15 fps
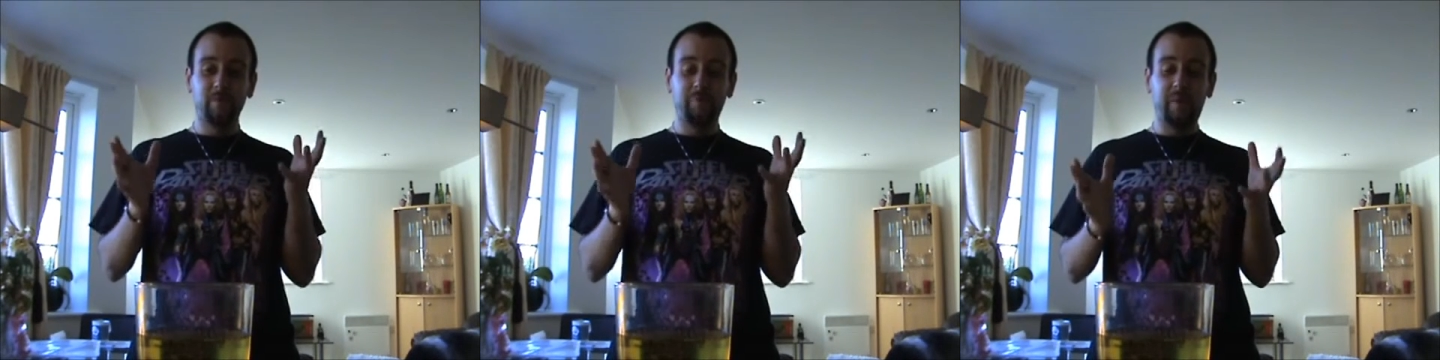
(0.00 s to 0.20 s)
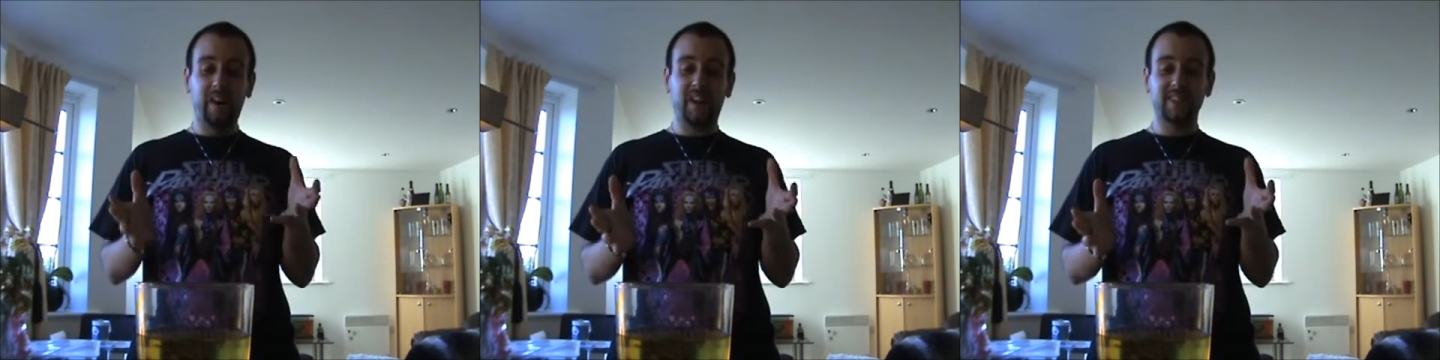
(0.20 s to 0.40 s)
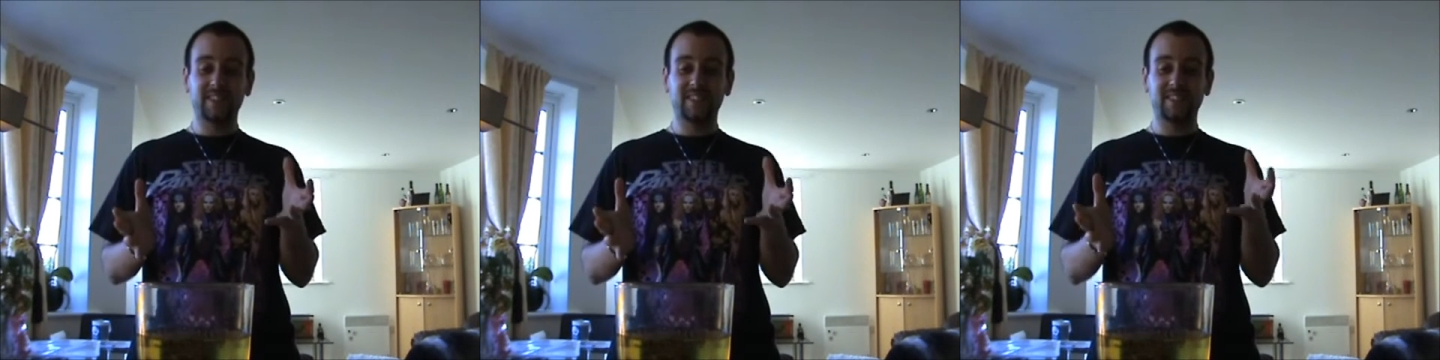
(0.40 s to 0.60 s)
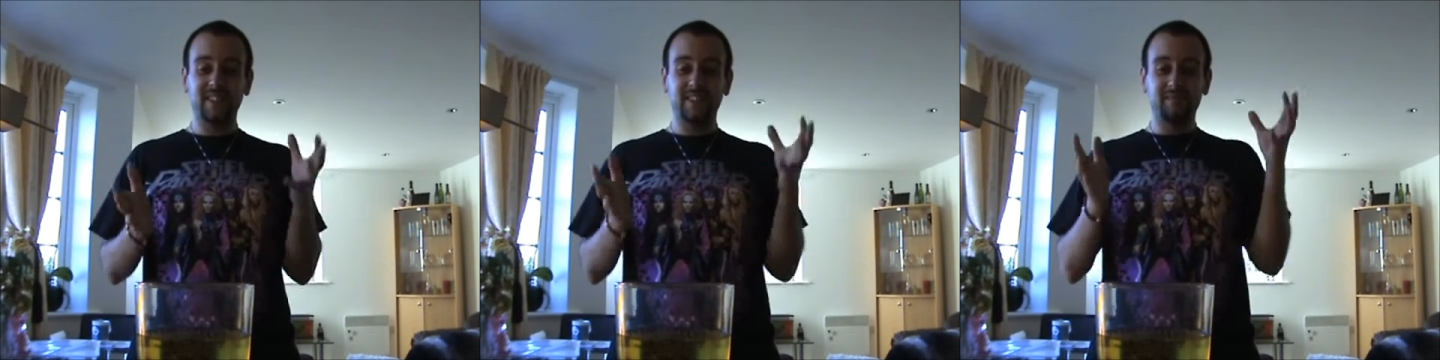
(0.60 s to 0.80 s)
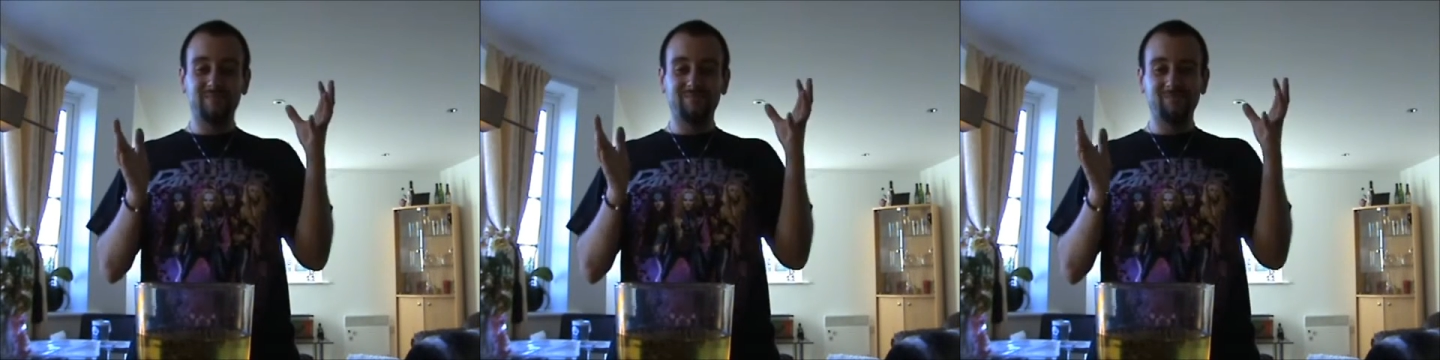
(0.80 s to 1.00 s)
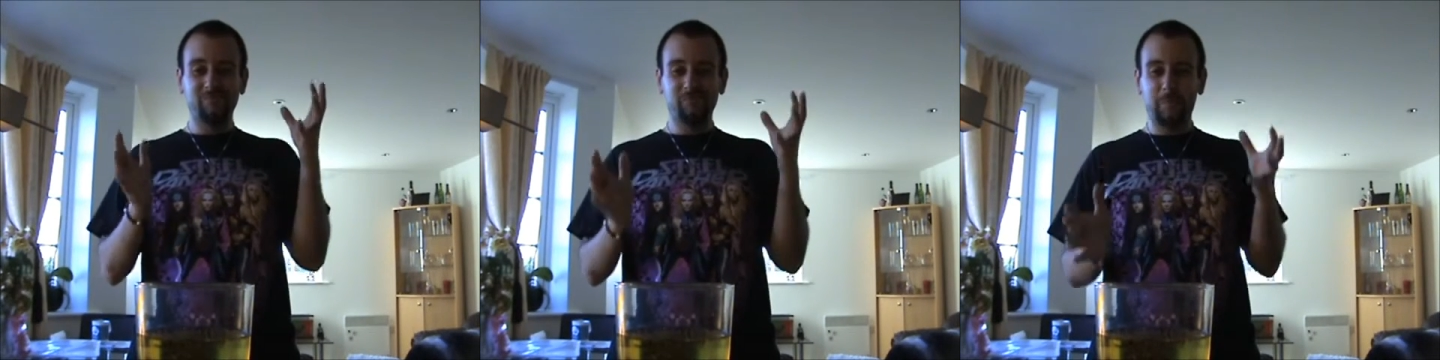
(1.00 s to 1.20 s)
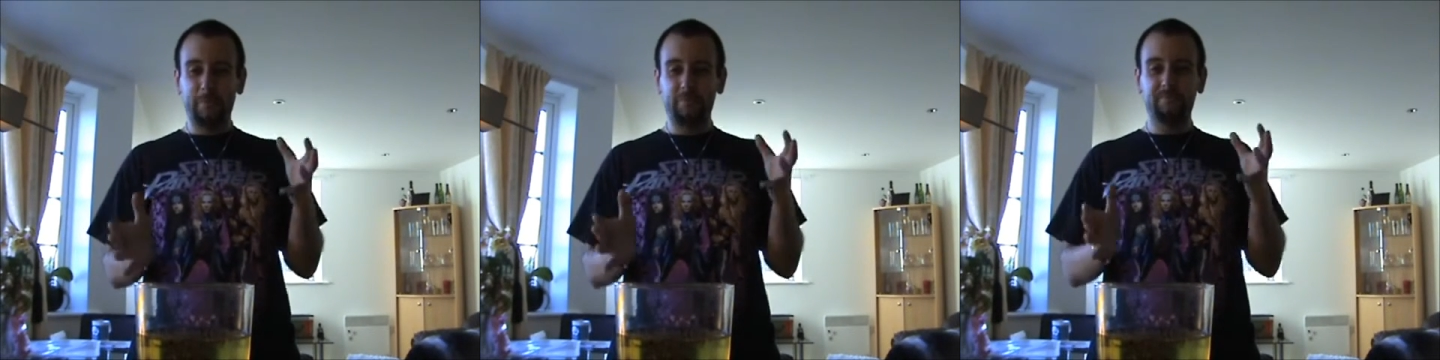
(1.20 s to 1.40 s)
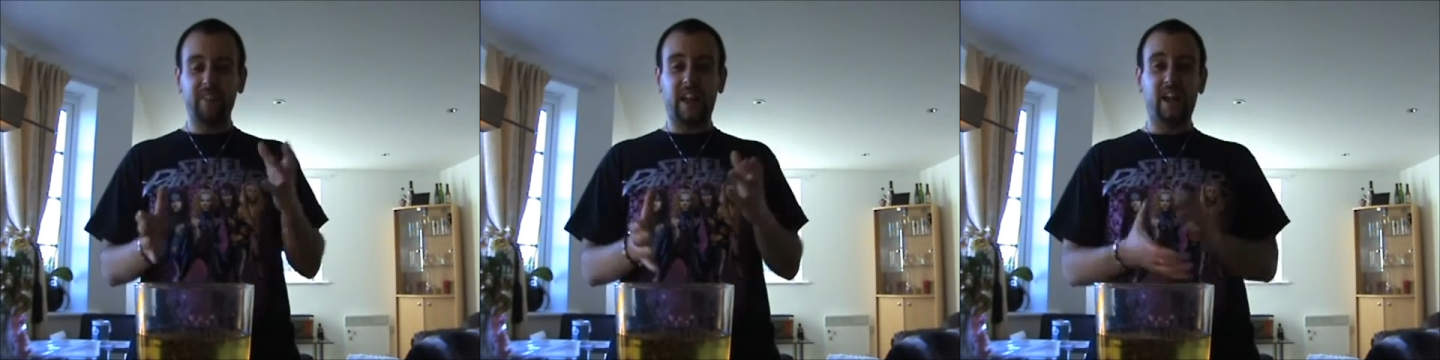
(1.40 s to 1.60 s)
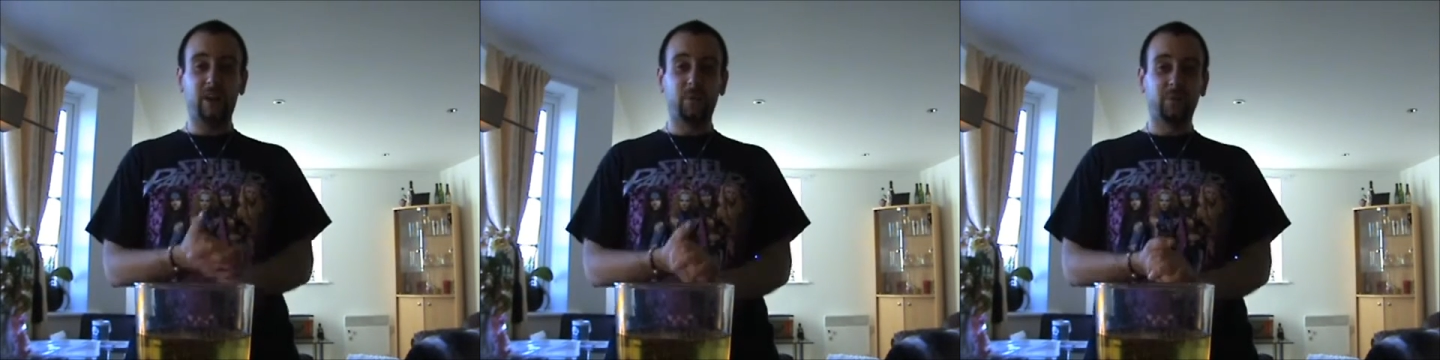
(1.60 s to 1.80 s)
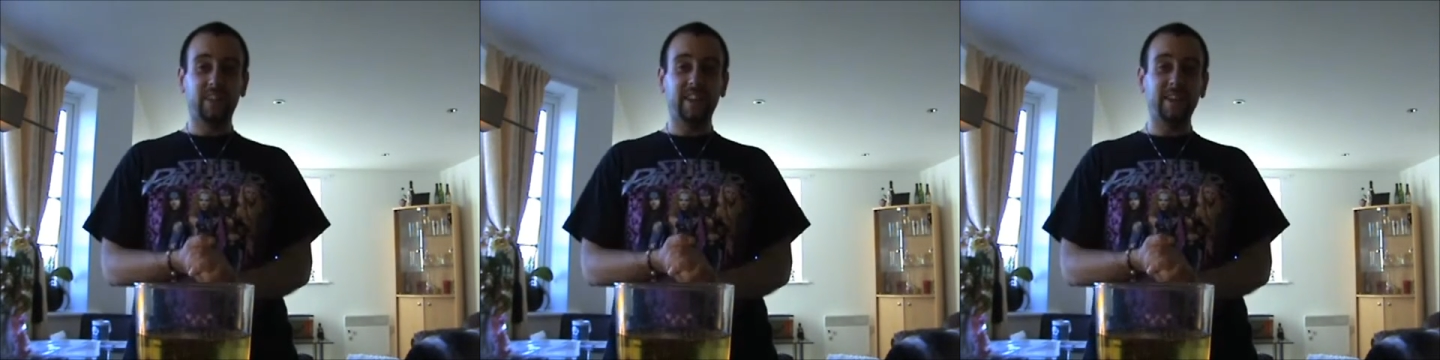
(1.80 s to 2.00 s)
but I
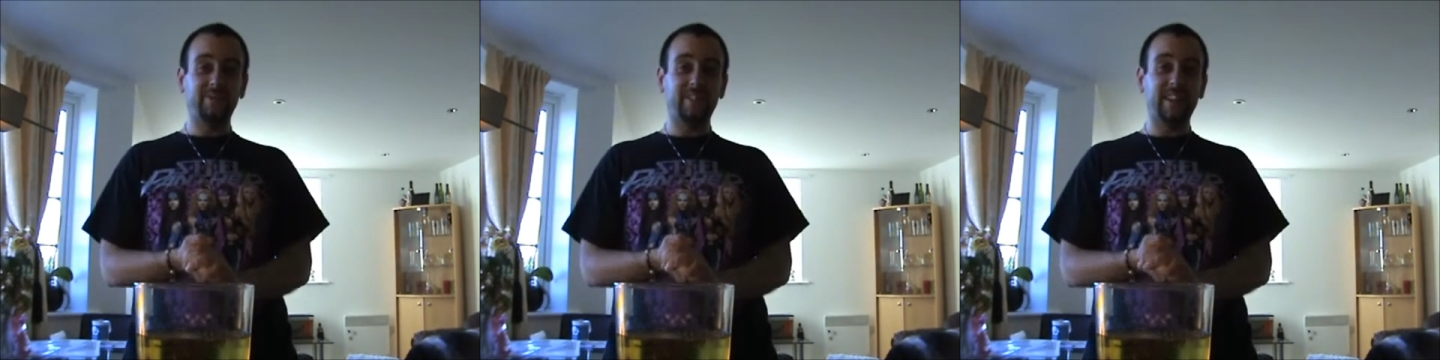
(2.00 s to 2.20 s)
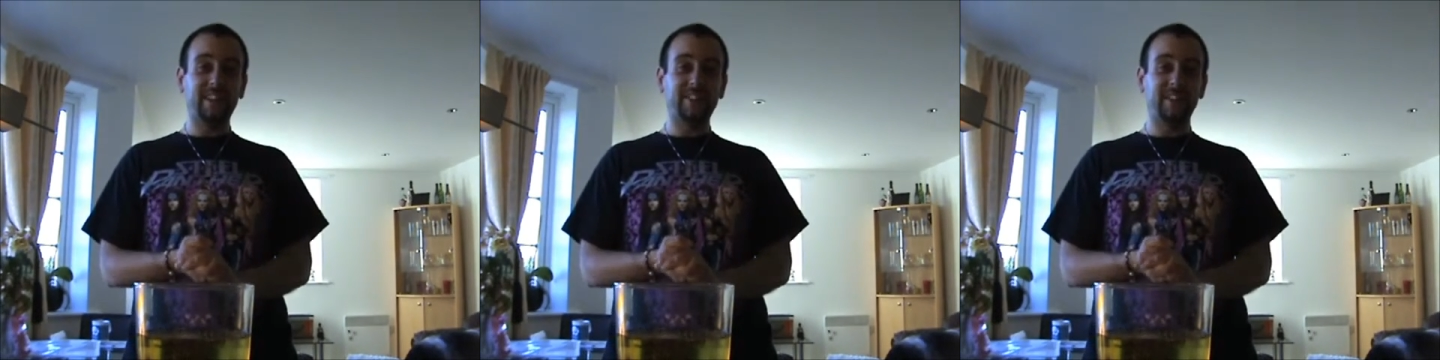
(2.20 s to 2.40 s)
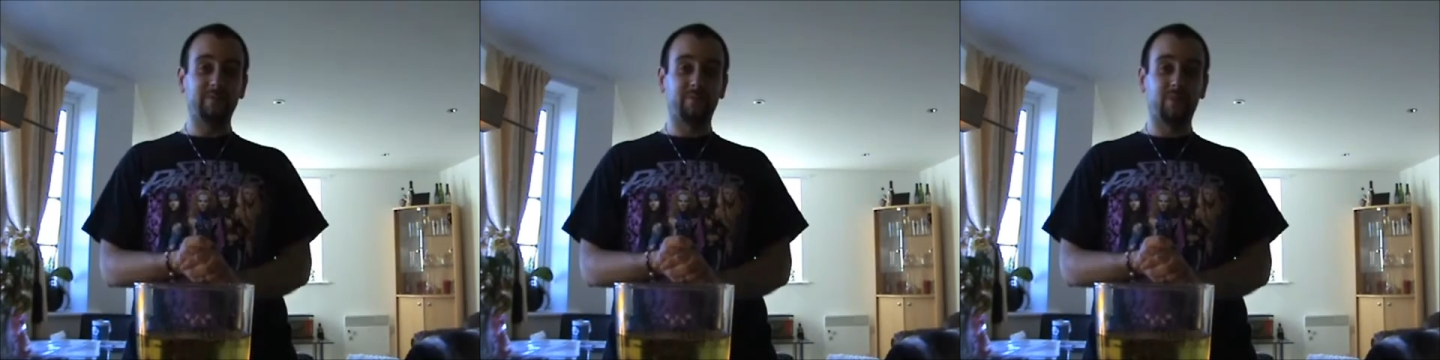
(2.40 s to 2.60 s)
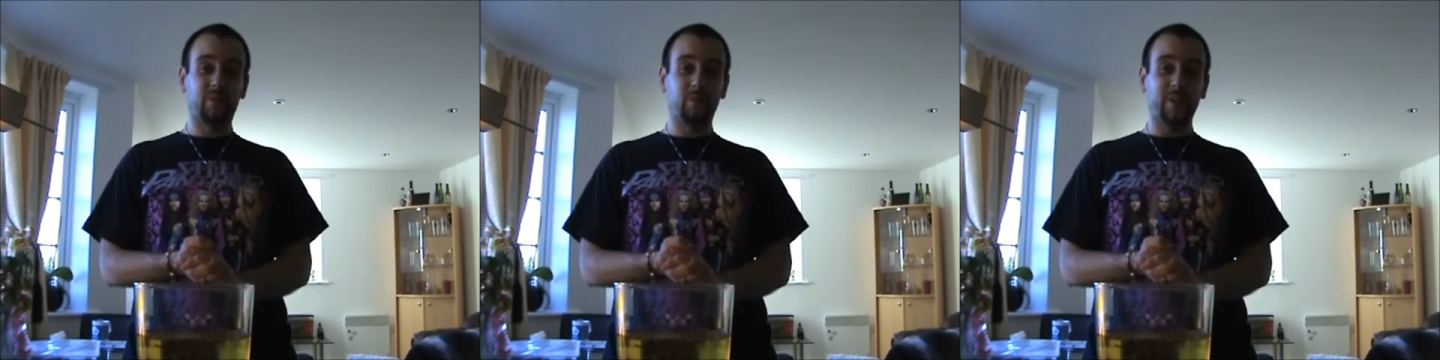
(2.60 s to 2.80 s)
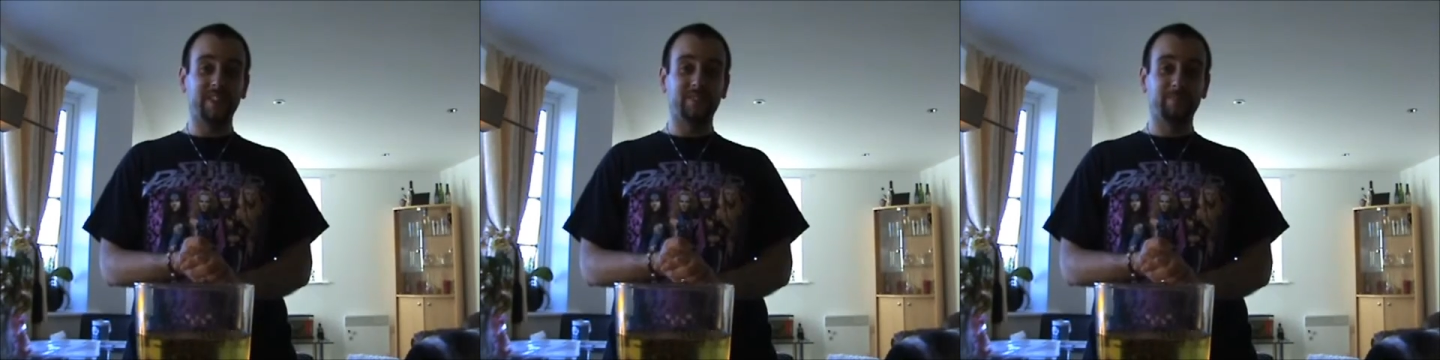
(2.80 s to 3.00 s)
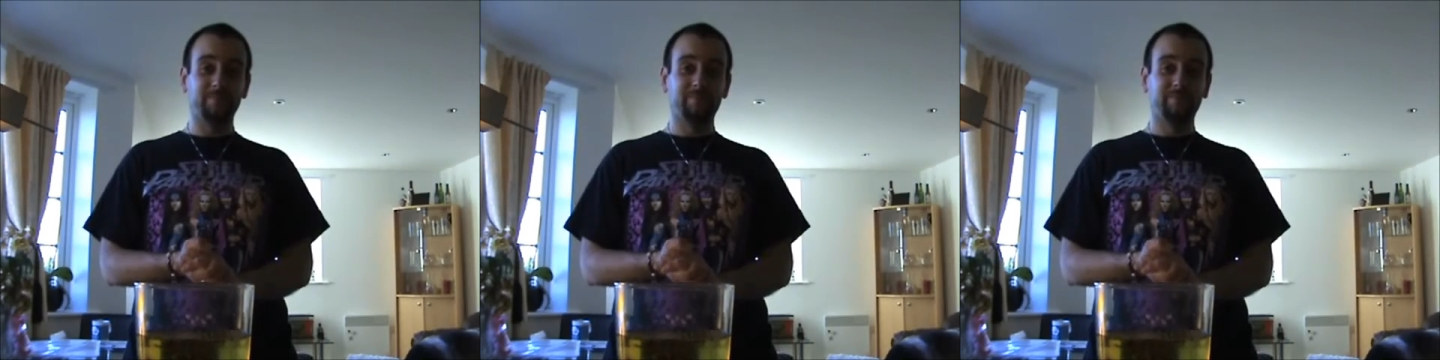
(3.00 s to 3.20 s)
wouldn't even get it for a quid.